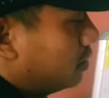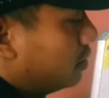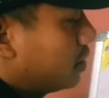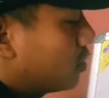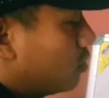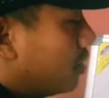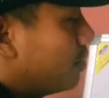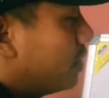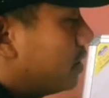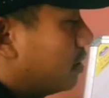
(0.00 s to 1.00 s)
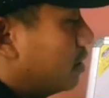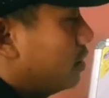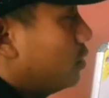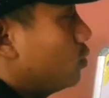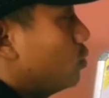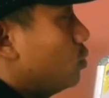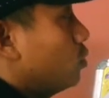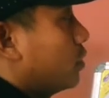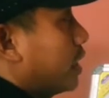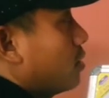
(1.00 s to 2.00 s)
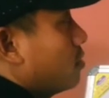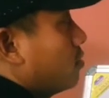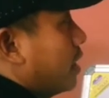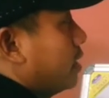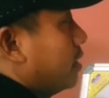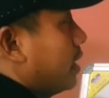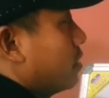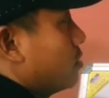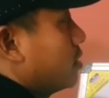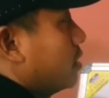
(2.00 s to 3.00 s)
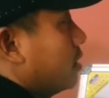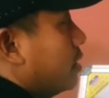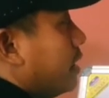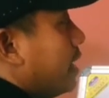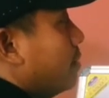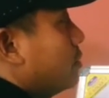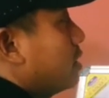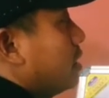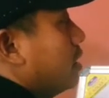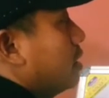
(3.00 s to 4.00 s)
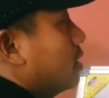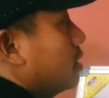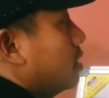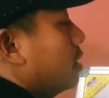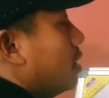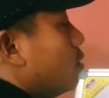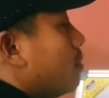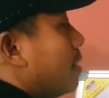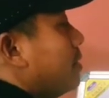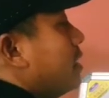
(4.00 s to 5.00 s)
this Coulomb meter you cannot write it as MC. You might be